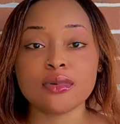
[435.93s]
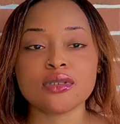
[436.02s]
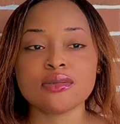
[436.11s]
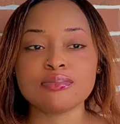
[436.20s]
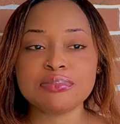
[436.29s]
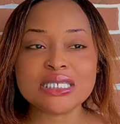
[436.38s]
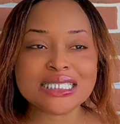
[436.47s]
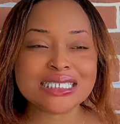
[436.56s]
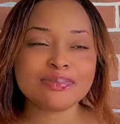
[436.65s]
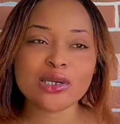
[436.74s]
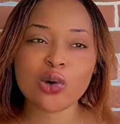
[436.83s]
the
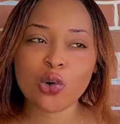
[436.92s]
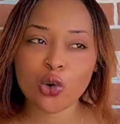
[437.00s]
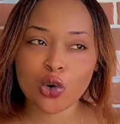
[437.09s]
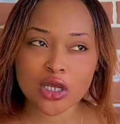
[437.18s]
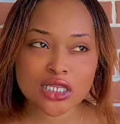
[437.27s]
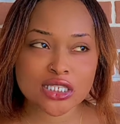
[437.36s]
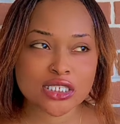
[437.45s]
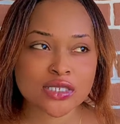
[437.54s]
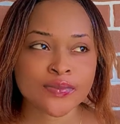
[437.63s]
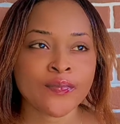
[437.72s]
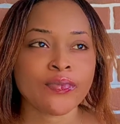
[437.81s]
beats, because
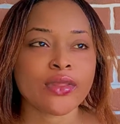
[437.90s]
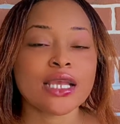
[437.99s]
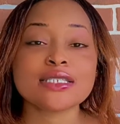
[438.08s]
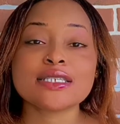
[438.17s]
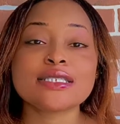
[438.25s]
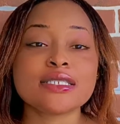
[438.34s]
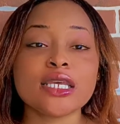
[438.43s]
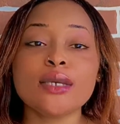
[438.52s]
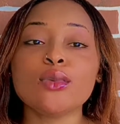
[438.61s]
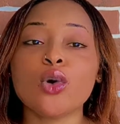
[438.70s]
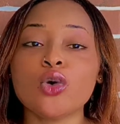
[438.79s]
it's the
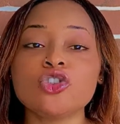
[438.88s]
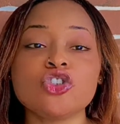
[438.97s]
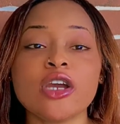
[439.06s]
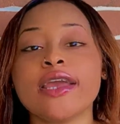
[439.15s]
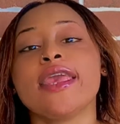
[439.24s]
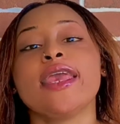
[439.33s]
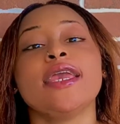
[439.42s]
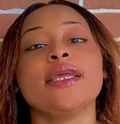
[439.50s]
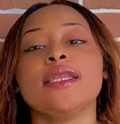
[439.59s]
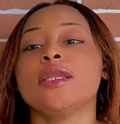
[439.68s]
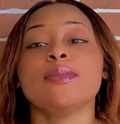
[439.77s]
same old
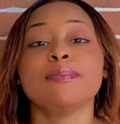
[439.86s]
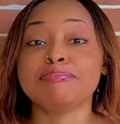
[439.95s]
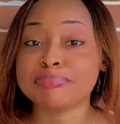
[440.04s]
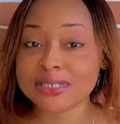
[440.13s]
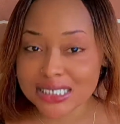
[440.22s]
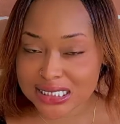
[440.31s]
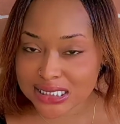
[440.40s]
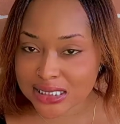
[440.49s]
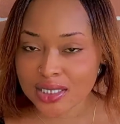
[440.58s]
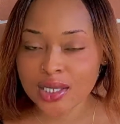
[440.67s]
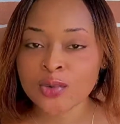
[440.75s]
sugarcane beats,
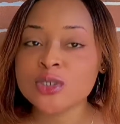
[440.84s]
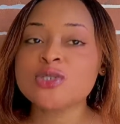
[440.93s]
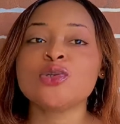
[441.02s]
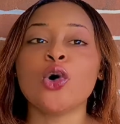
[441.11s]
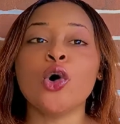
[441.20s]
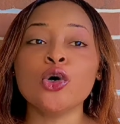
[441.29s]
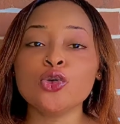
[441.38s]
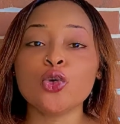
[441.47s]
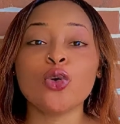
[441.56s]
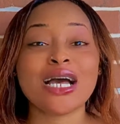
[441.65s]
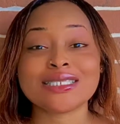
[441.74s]
which we all
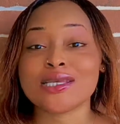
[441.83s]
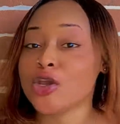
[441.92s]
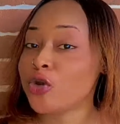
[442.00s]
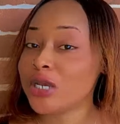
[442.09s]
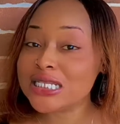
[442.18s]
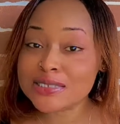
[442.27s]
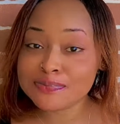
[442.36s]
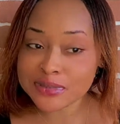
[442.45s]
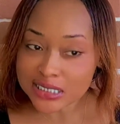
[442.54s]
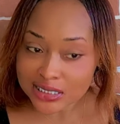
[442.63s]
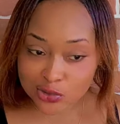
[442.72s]
know has a great
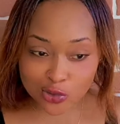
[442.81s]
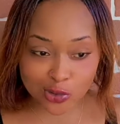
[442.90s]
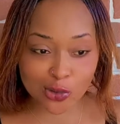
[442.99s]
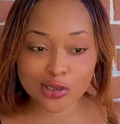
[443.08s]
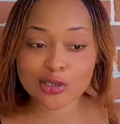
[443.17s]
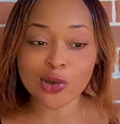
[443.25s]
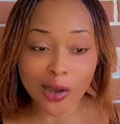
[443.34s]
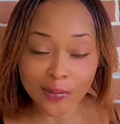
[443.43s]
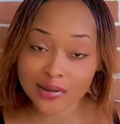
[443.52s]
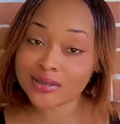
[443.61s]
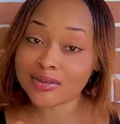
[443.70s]
beat. So we're not going to talk
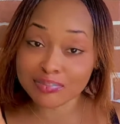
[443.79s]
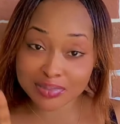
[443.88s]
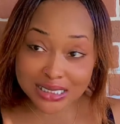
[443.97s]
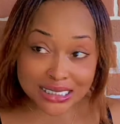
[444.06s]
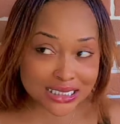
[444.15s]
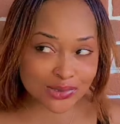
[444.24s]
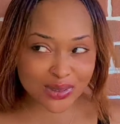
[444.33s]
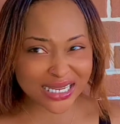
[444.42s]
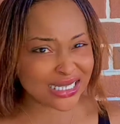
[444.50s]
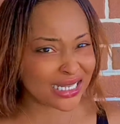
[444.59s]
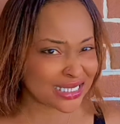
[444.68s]
about the beats. What
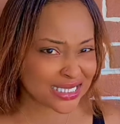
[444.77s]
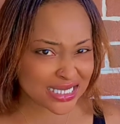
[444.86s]
are they?